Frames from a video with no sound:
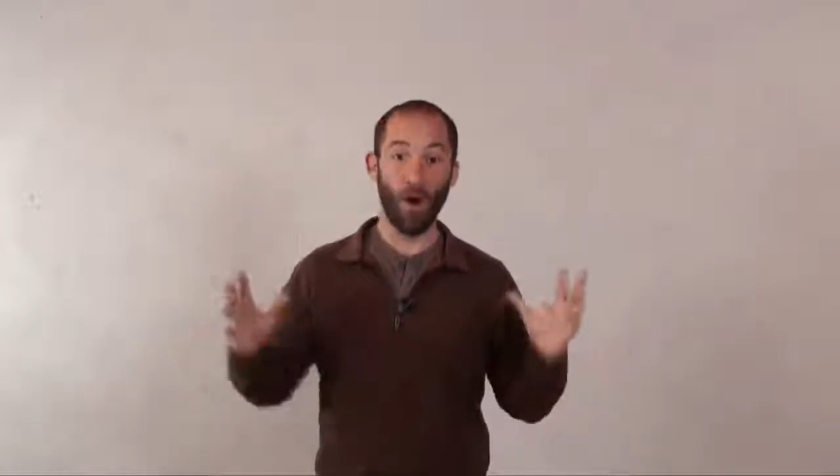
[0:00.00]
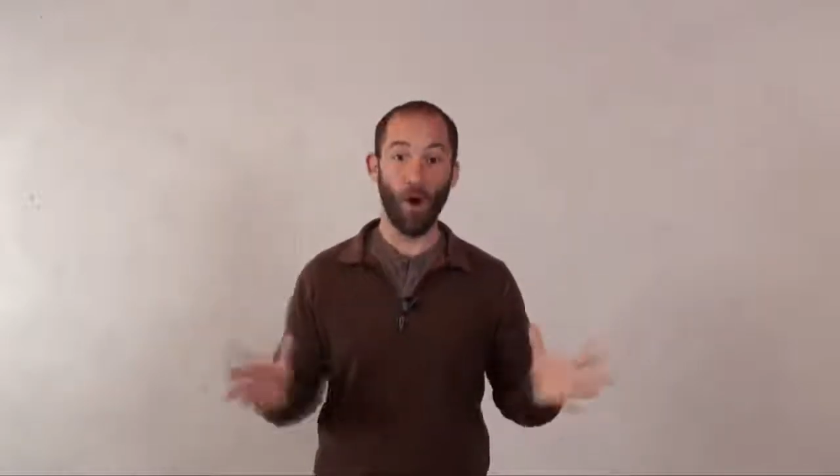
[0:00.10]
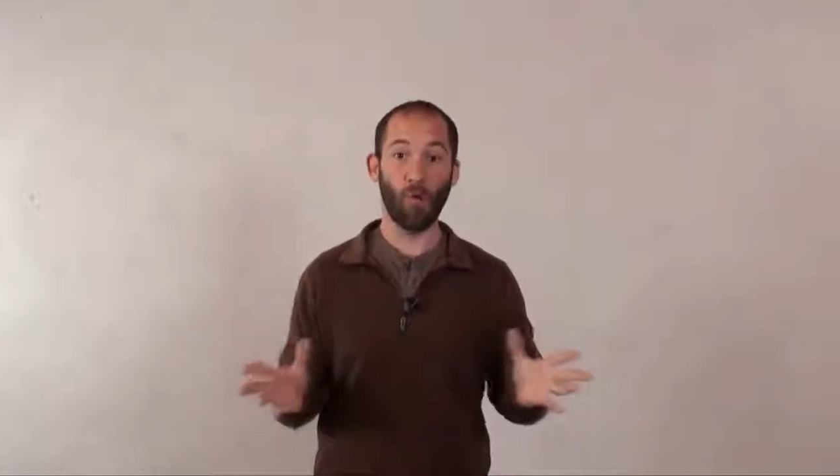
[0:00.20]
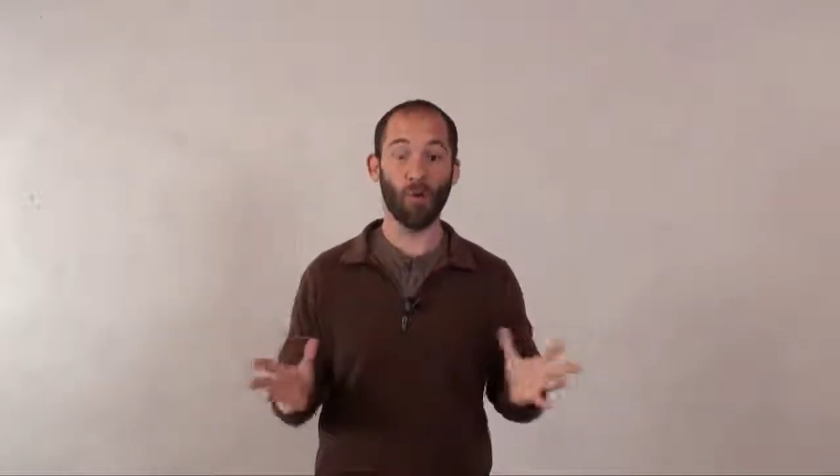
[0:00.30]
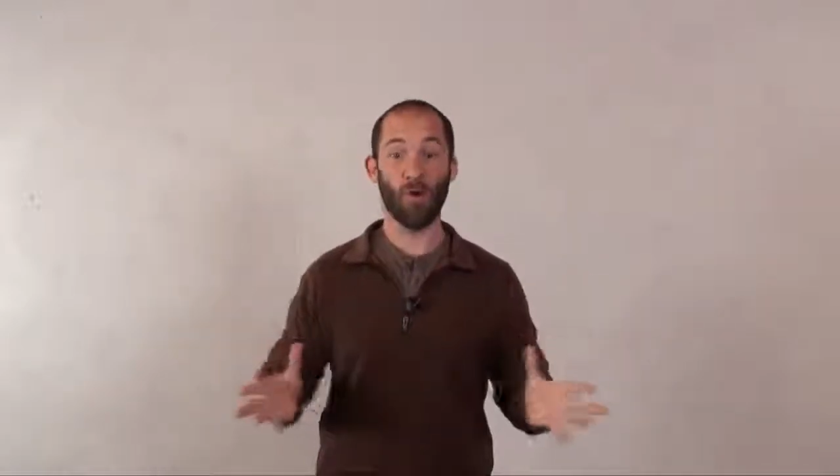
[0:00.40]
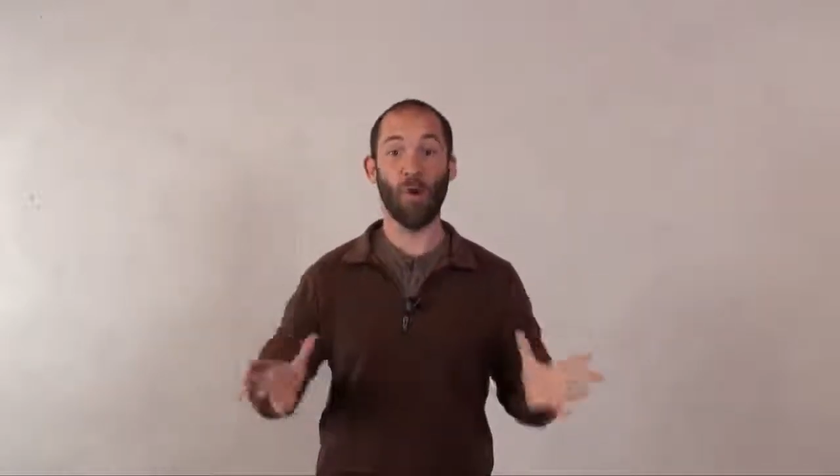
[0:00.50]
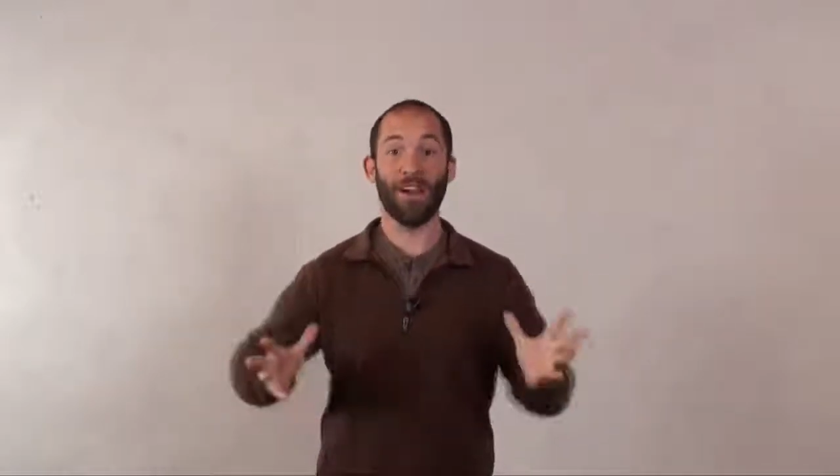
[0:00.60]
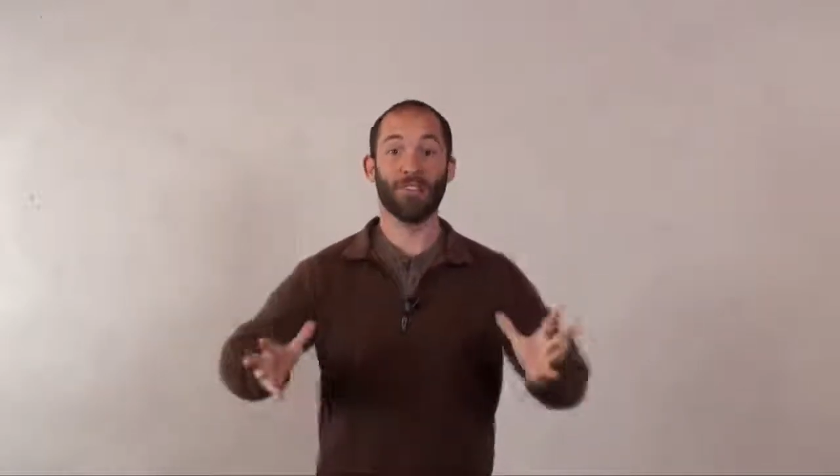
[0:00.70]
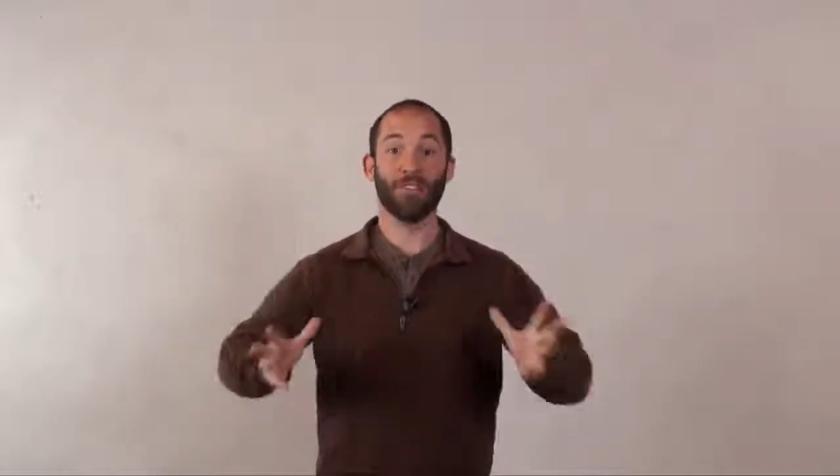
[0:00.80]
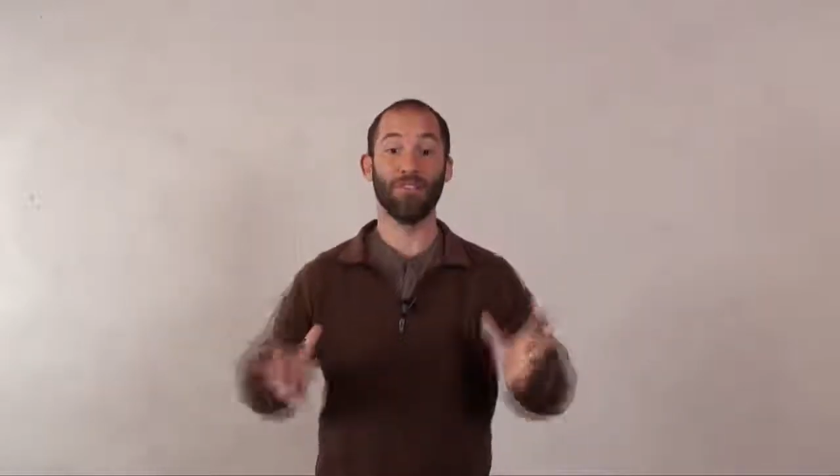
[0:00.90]
all
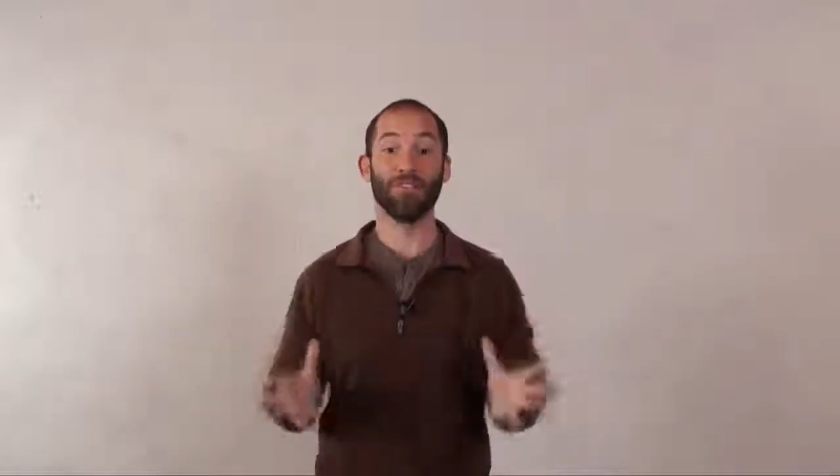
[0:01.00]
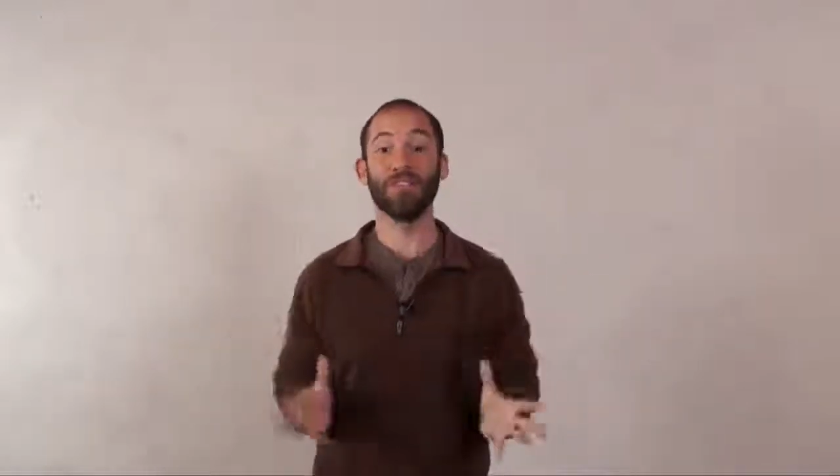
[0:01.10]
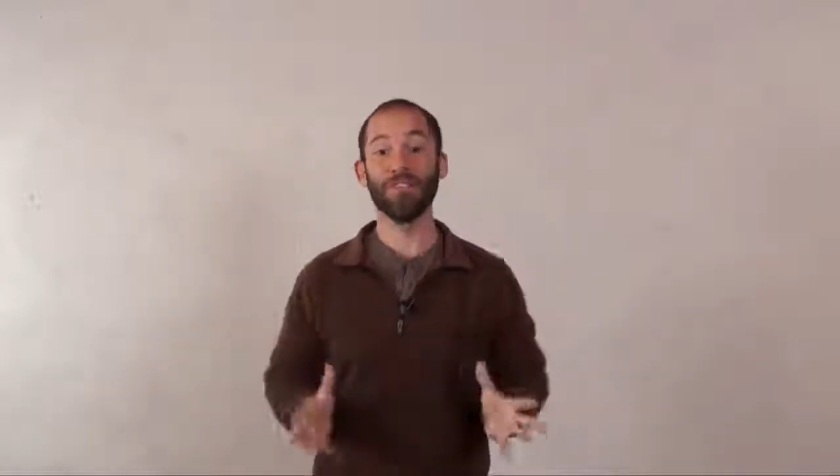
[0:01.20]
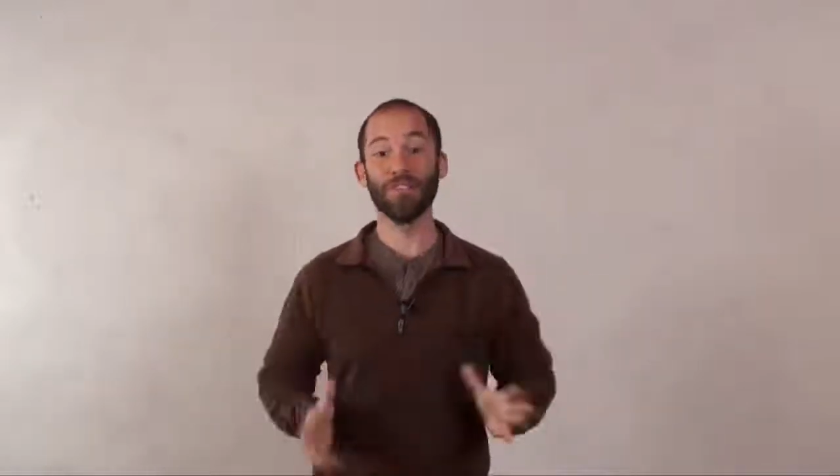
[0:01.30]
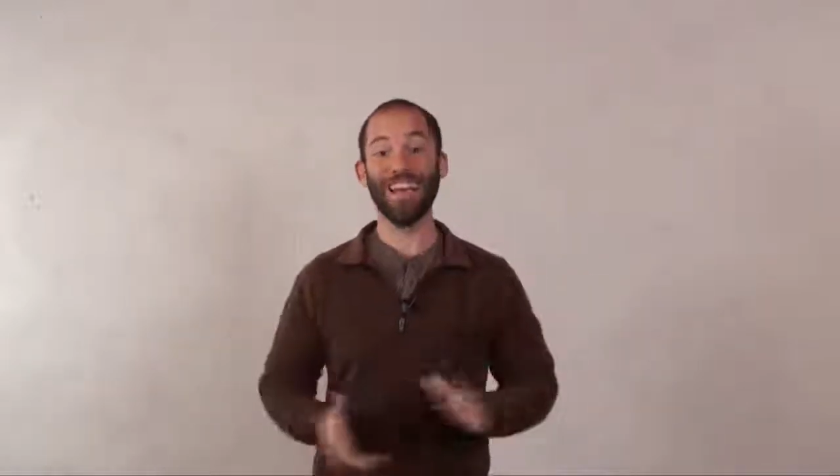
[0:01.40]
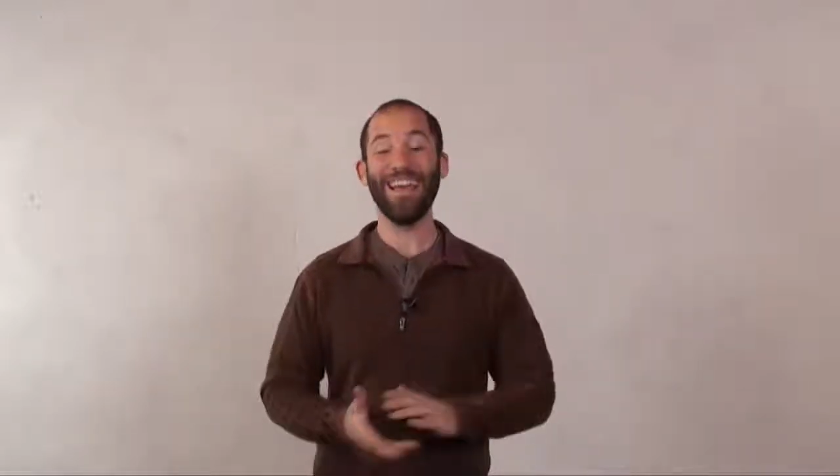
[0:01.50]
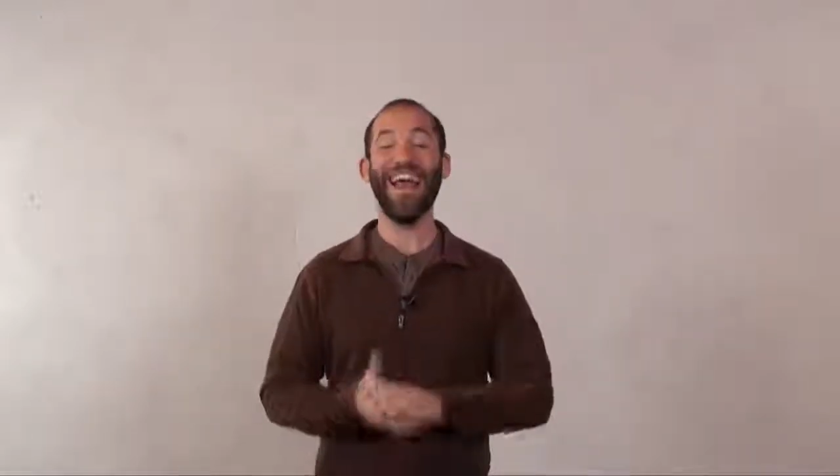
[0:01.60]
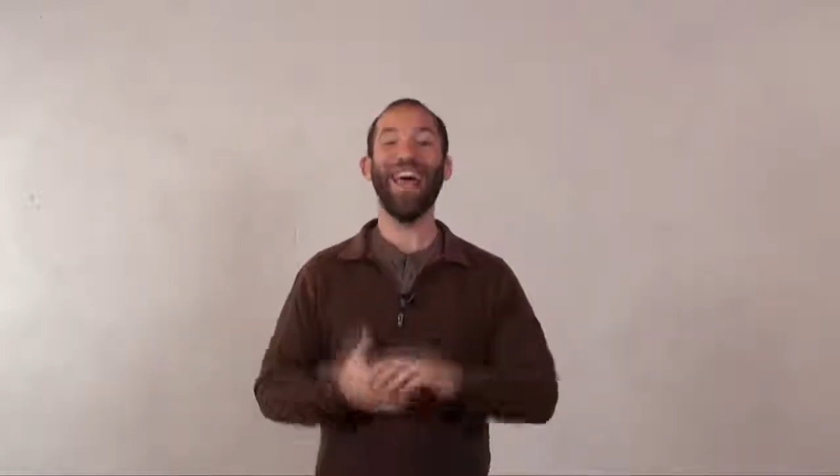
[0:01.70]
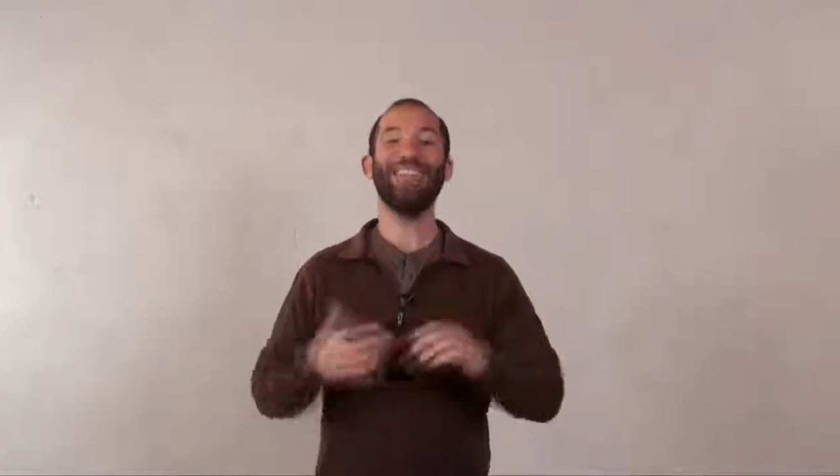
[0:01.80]
requires its own skill set.